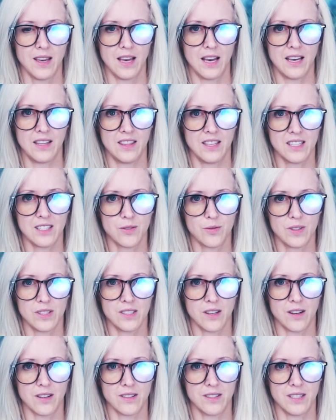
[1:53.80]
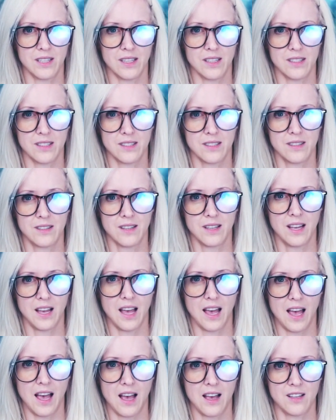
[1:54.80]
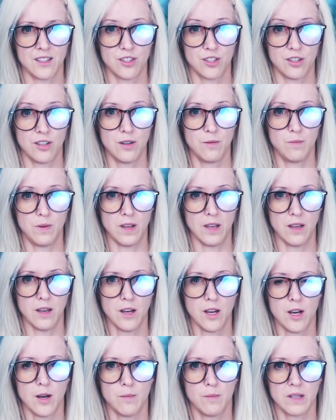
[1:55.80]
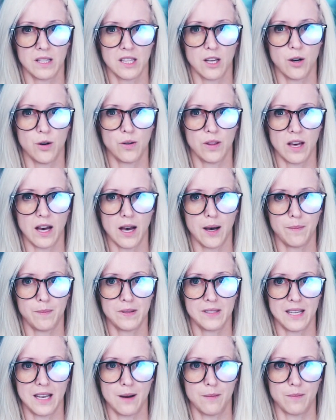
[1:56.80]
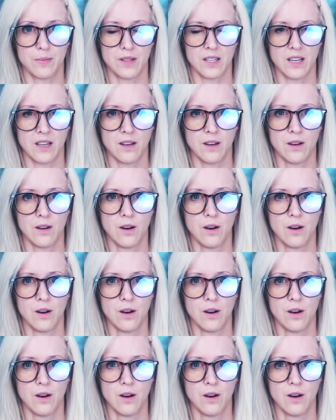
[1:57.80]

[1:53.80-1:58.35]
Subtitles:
And this result is, as should be, below the upsampling,